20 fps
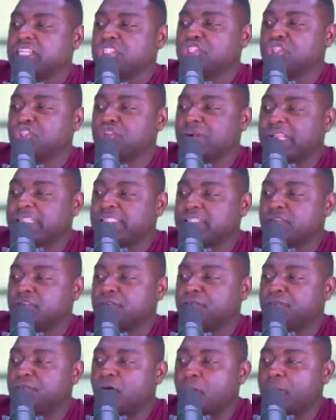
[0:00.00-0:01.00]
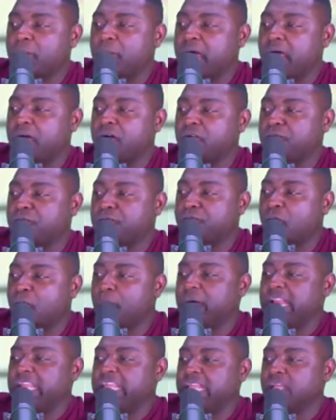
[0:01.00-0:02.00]
Her Majesty's government
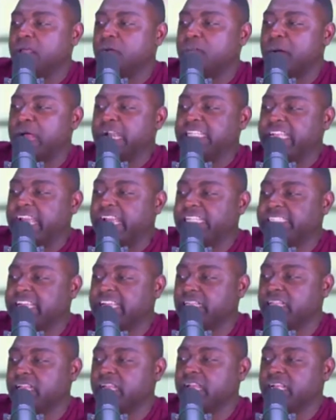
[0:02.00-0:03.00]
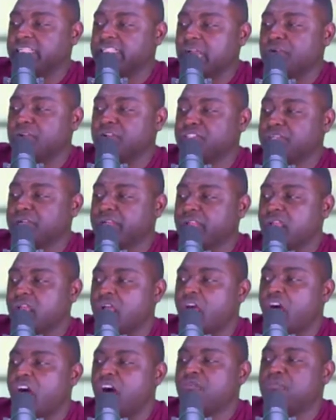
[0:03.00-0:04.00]
have administered the trust
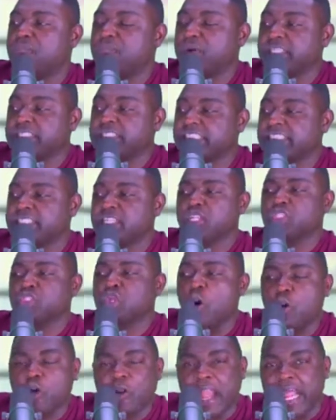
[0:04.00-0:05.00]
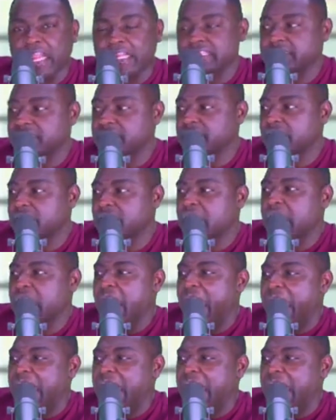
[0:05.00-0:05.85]
formally mandated